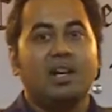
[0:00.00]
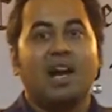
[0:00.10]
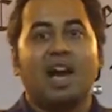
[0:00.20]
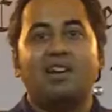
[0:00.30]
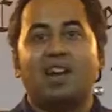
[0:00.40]

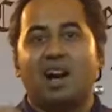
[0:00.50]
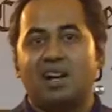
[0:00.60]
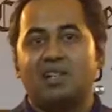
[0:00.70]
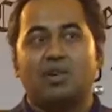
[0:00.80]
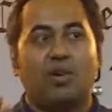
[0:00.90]
I'll
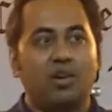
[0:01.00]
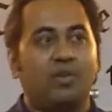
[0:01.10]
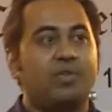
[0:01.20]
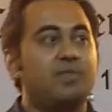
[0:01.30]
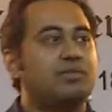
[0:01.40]
urge all
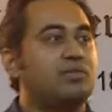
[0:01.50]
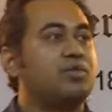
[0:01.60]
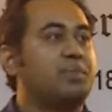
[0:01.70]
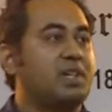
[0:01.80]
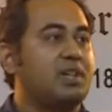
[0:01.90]
of you to
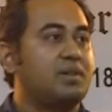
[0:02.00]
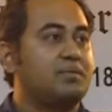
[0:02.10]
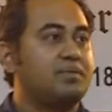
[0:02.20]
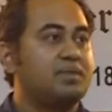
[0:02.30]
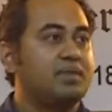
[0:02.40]
speak up.
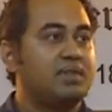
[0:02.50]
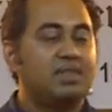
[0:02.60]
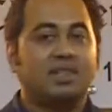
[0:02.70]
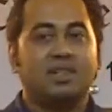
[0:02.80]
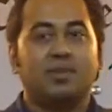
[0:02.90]

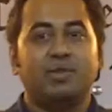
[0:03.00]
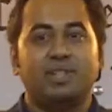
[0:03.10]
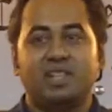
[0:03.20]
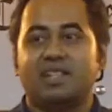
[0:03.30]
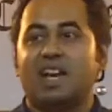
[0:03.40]

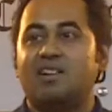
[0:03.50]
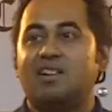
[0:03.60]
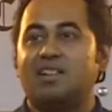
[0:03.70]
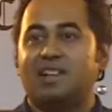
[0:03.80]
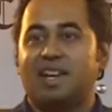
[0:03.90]
With this, I'll
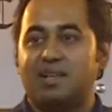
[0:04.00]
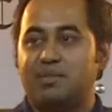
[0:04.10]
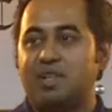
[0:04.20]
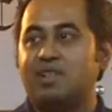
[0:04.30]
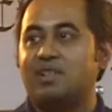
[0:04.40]
end
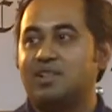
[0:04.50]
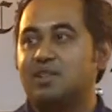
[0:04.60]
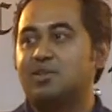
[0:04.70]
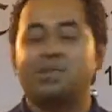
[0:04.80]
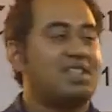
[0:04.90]
my
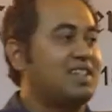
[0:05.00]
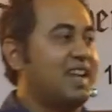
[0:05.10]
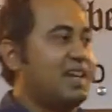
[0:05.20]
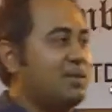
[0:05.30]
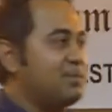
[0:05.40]
speech.
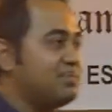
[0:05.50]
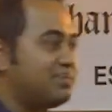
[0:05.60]
Thank you.